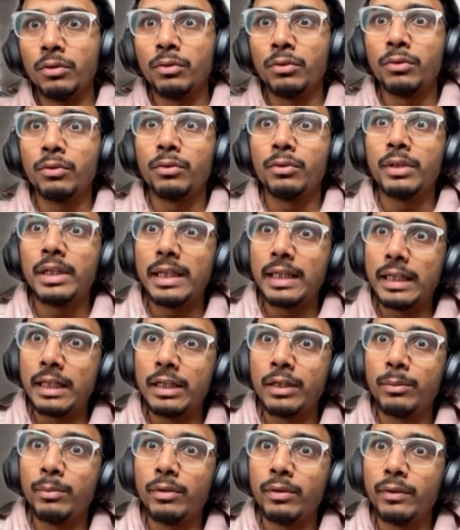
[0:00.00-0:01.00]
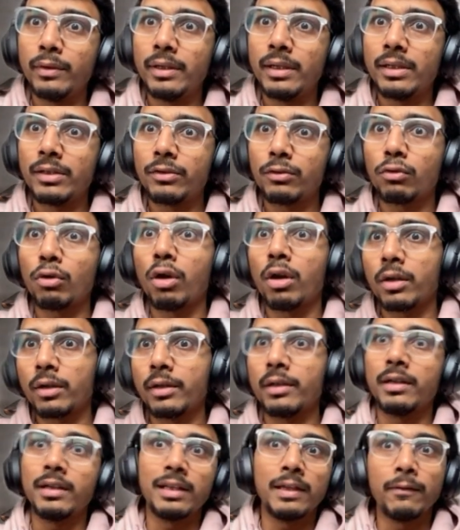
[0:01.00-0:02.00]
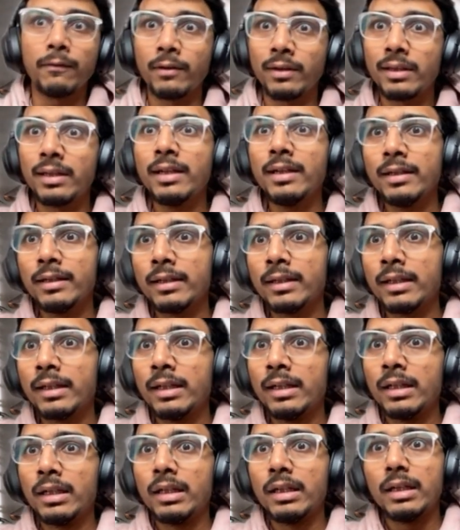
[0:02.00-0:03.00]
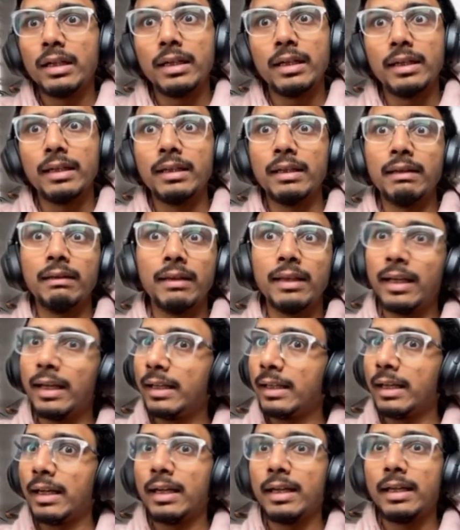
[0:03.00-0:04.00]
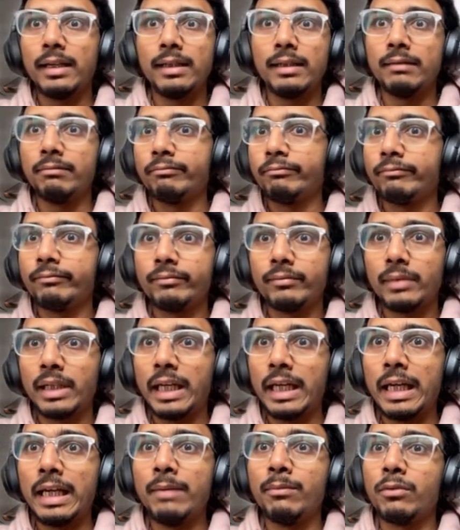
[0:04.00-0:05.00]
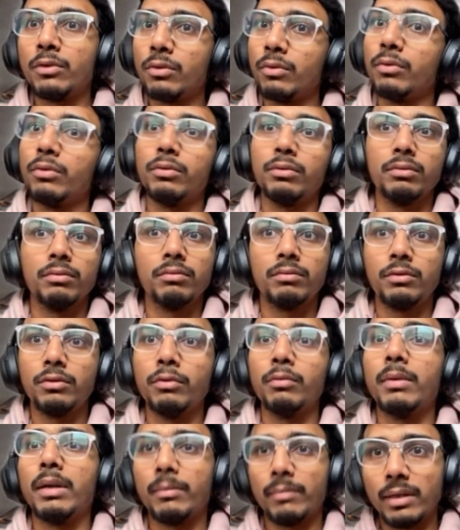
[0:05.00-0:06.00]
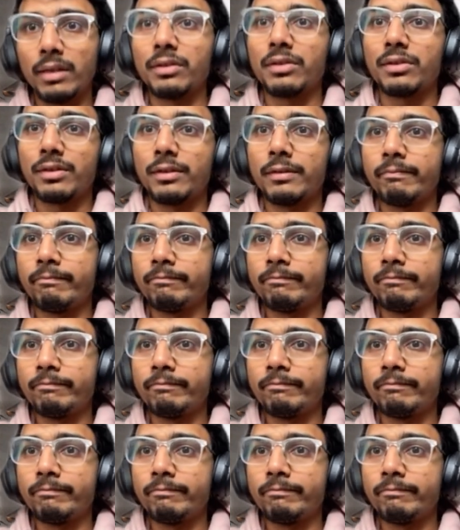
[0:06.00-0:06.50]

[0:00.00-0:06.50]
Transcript: Node, AWS, Docker, and everything. And then I came to do my master.